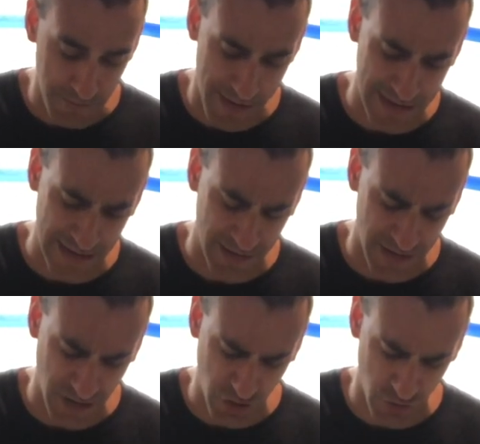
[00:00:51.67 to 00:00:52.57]
Many of the
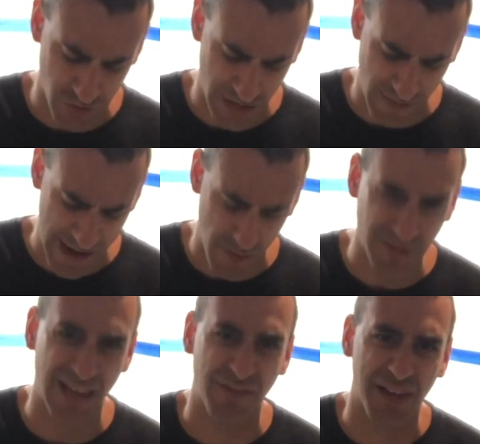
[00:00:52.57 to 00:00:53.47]
dust shoes that I've had
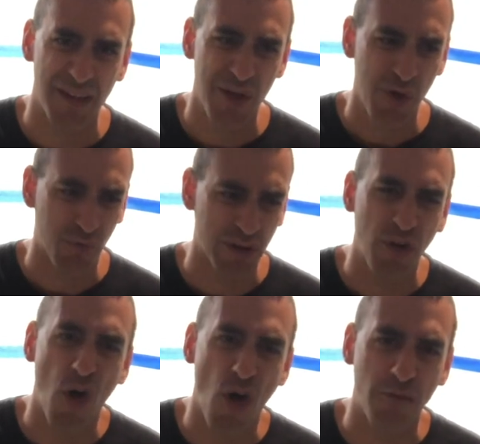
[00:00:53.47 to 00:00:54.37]
always have like real
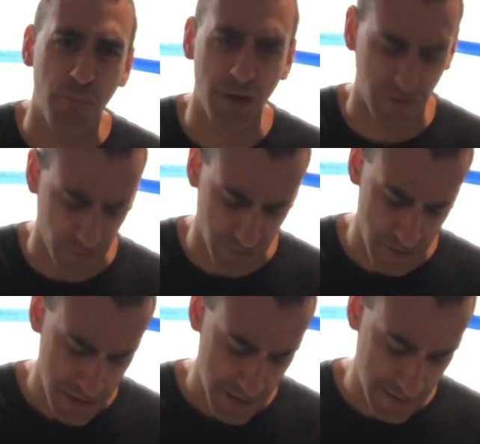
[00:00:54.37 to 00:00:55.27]
hard bristles.
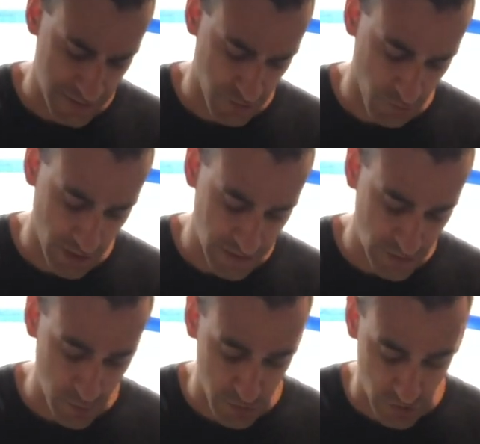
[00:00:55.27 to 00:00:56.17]
These are really
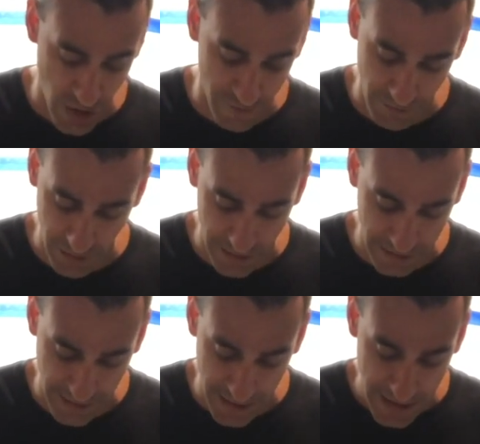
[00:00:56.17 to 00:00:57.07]
super soft. I really
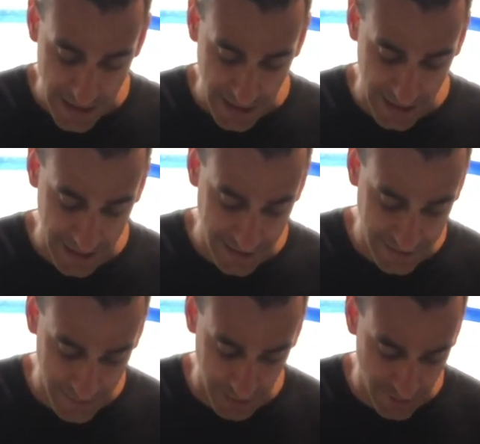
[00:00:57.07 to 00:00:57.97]
like that. And
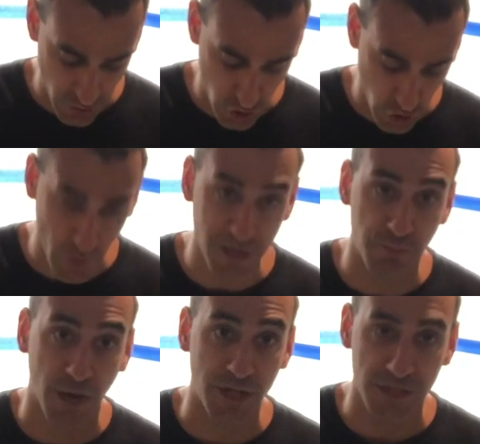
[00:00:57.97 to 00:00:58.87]
these, I believe, are two
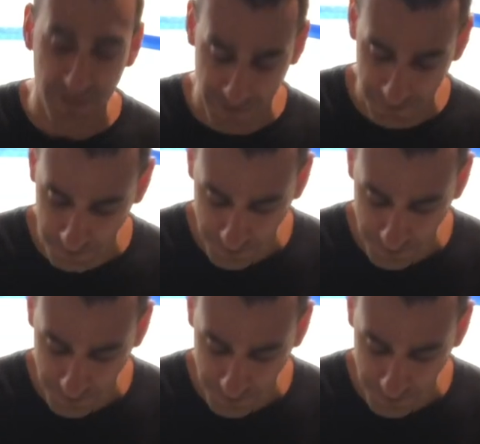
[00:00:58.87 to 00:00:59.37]
inch brushes.